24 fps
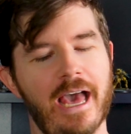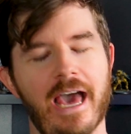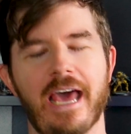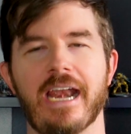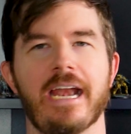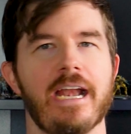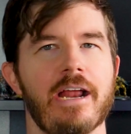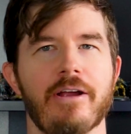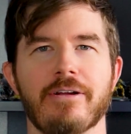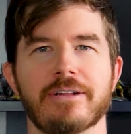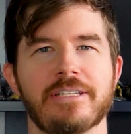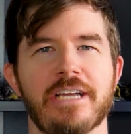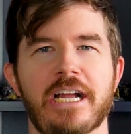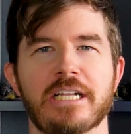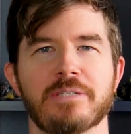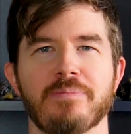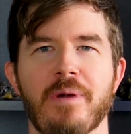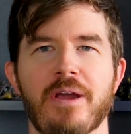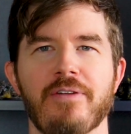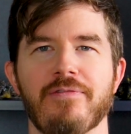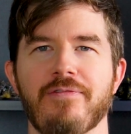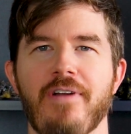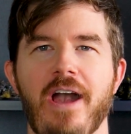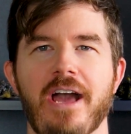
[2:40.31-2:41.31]
And it irritates
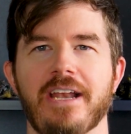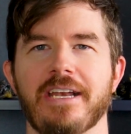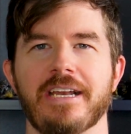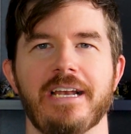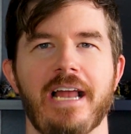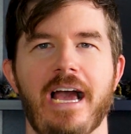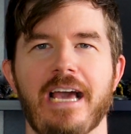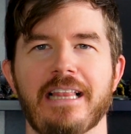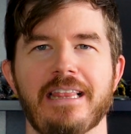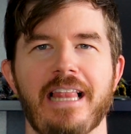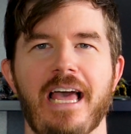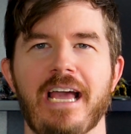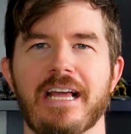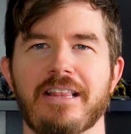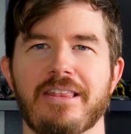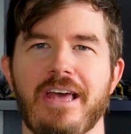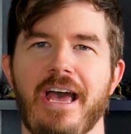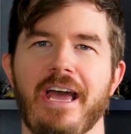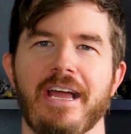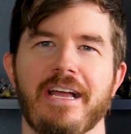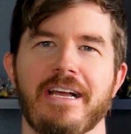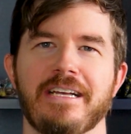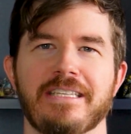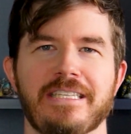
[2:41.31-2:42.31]
my friend, and I like
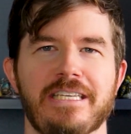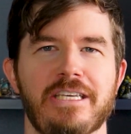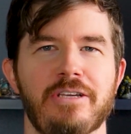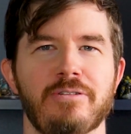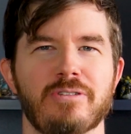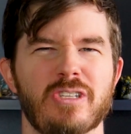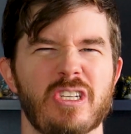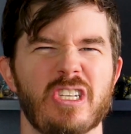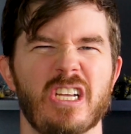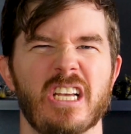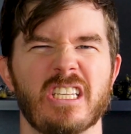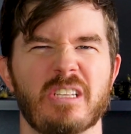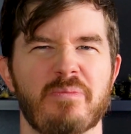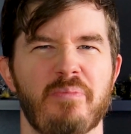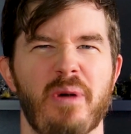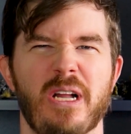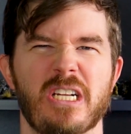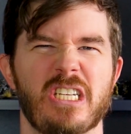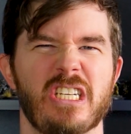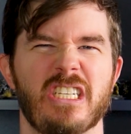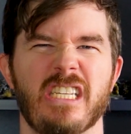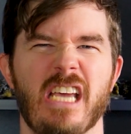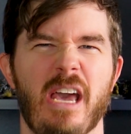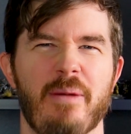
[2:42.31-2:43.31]
that because he usually does a
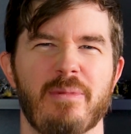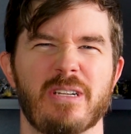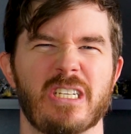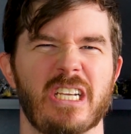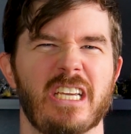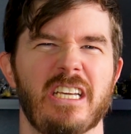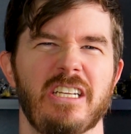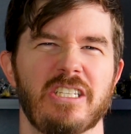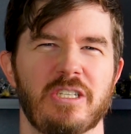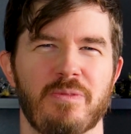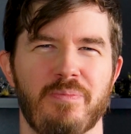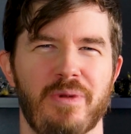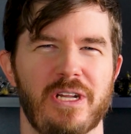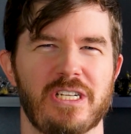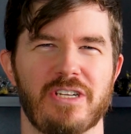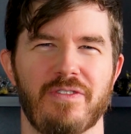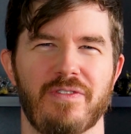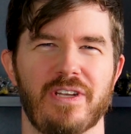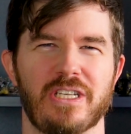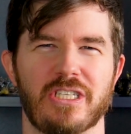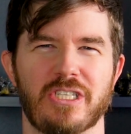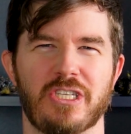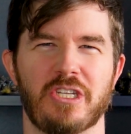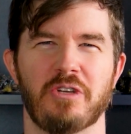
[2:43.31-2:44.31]
bunch of damage and kills a bunch
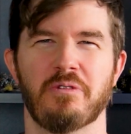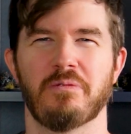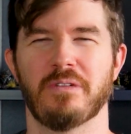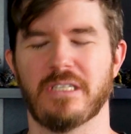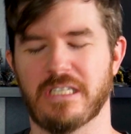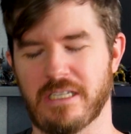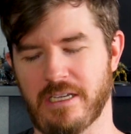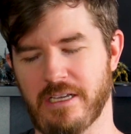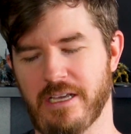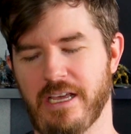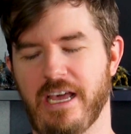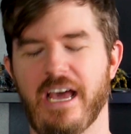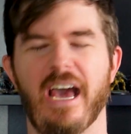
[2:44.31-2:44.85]
of his dudes.